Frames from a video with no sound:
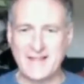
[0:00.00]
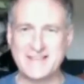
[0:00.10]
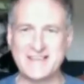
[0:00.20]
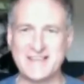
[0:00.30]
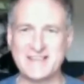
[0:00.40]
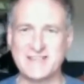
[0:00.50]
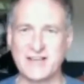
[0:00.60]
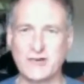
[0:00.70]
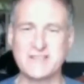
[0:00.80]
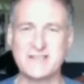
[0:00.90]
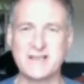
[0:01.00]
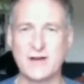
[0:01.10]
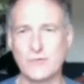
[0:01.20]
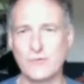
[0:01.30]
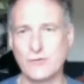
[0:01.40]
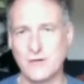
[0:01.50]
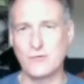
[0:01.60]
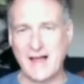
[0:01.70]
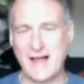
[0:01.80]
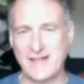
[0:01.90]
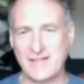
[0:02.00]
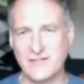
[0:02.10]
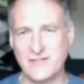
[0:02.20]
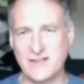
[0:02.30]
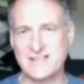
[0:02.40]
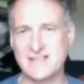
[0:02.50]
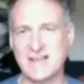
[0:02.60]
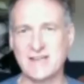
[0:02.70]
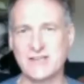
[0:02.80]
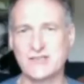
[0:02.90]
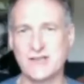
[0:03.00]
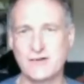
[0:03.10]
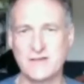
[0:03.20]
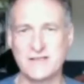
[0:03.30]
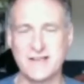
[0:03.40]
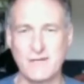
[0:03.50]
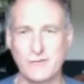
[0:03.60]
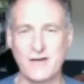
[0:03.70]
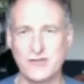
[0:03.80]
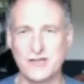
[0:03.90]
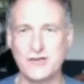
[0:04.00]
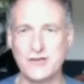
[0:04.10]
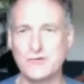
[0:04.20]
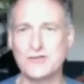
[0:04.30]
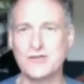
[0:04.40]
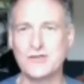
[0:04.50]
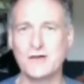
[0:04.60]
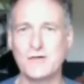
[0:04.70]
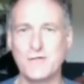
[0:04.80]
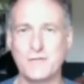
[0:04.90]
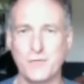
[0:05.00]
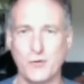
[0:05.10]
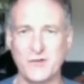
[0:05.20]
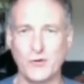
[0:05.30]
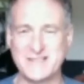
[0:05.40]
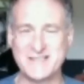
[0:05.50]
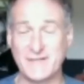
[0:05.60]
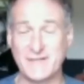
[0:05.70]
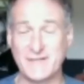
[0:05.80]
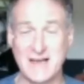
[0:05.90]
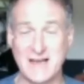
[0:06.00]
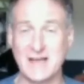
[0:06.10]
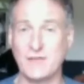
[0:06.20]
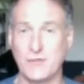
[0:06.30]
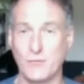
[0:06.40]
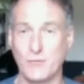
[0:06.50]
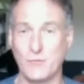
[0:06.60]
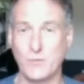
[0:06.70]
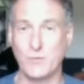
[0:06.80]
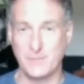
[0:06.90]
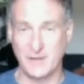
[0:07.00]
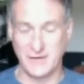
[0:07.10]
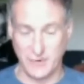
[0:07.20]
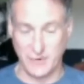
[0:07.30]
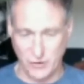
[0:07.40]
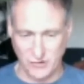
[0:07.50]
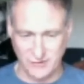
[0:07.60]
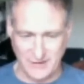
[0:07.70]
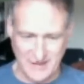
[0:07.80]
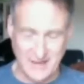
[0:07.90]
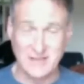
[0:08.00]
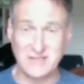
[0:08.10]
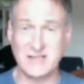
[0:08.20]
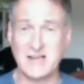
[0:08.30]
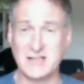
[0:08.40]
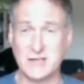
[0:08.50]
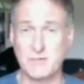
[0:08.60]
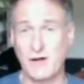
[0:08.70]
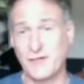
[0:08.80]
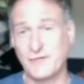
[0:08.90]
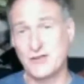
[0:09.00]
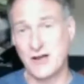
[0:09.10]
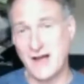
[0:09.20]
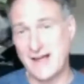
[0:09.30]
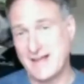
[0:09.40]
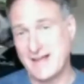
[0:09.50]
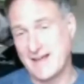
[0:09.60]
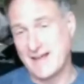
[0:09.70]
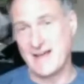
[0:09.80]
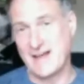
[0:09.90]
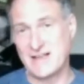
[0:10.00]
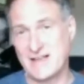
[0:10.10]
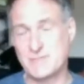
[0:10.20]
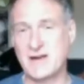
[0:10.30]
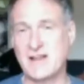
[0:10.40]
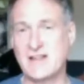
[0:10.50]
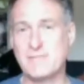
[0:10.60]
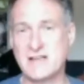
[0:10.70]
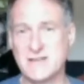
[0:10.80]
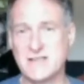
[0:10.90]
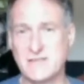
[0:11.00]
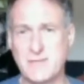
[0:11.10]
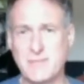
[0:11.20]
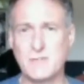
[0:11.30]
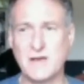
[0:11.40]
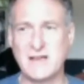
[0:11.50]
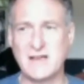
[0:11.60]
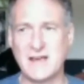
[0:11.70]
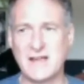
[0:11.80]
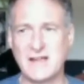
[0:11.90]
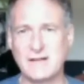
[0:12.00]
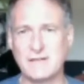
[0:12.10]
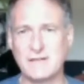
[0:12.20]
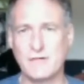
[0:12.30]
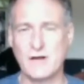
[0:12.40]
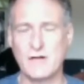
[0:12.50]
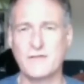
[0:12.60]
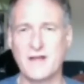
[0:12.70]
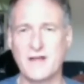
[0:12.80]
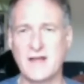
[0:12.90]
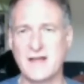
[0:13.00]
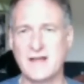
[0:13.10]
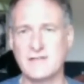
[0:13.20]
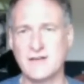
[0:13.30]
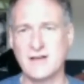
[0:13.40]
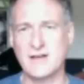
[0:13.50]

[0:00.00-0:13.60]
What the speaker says: this is Chris Ogle and this show is the L4G News Show for the 78th week, believe it or not. Today's the 12th of July and it's been another massively busy week in Link4Growth, and